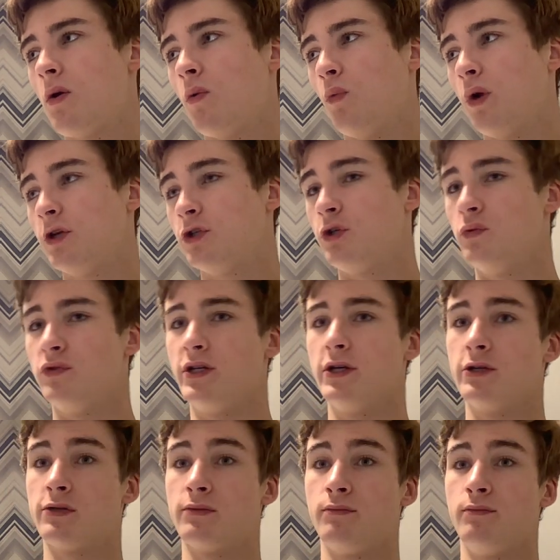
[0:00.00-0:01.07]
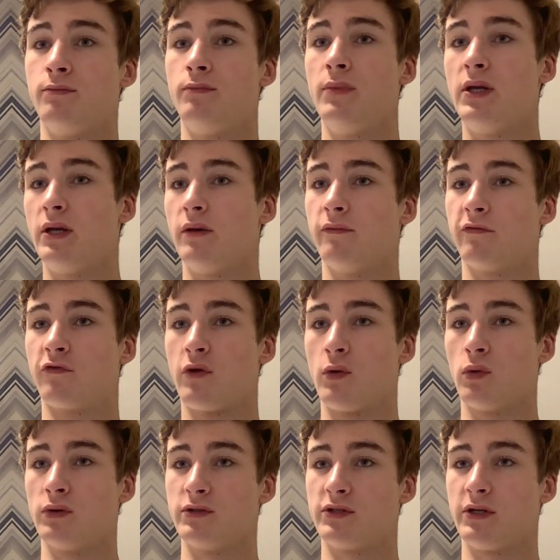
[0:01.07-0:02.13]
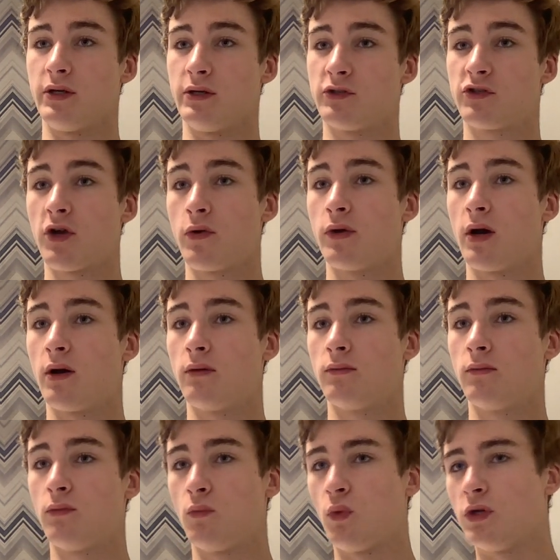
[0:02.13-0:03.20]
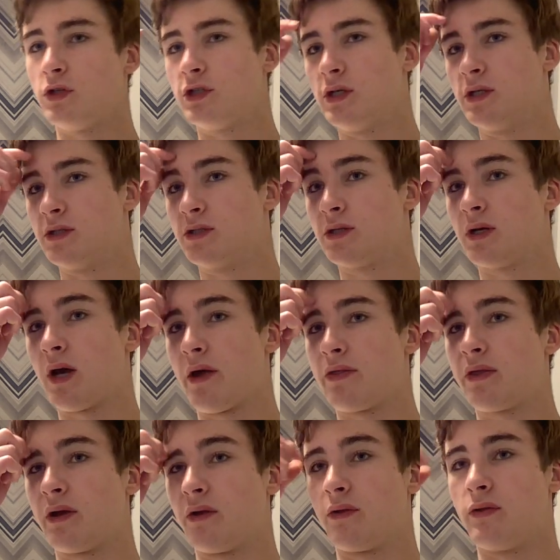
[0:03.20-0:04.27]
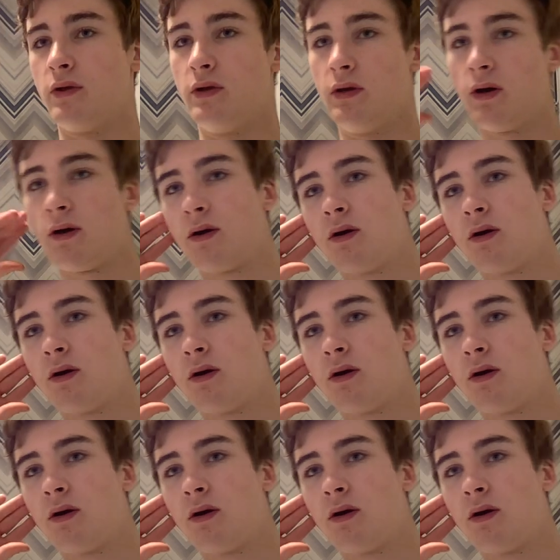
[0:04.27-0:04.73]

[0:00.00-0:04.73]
which uses medium-frequency sonar, which is, I think, the